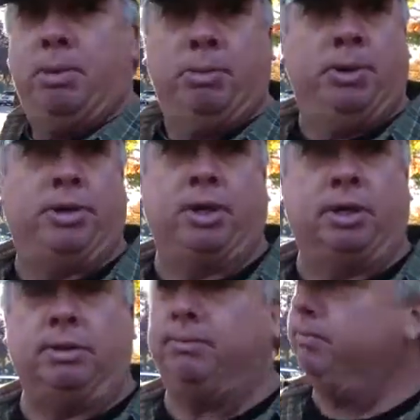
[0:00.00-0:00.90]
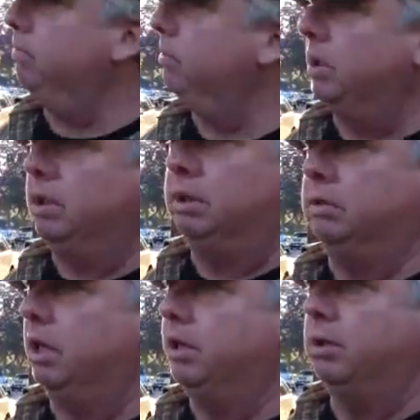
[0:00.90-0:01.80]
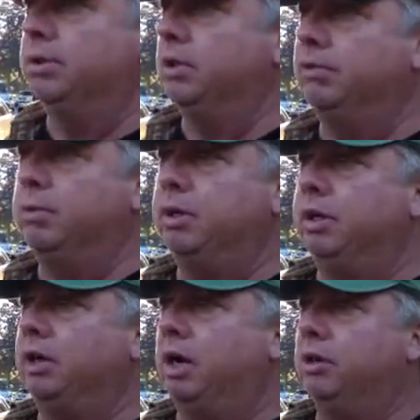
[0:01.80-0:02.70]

up with, I think it was over $1 million.